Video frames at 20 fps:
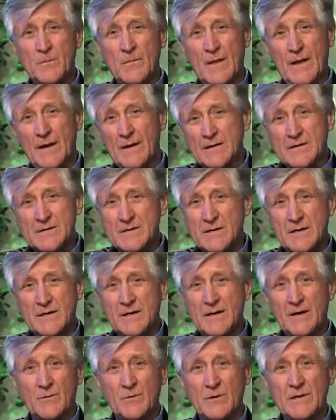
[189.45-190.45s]
and it's going to
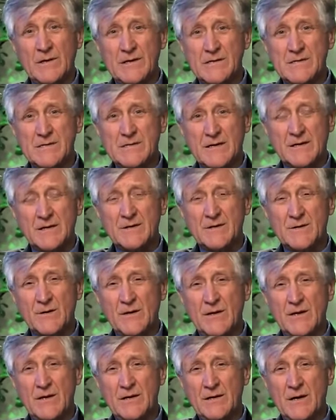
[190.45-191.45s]
get released into
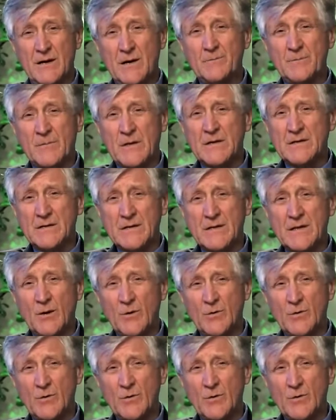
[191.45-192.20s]
the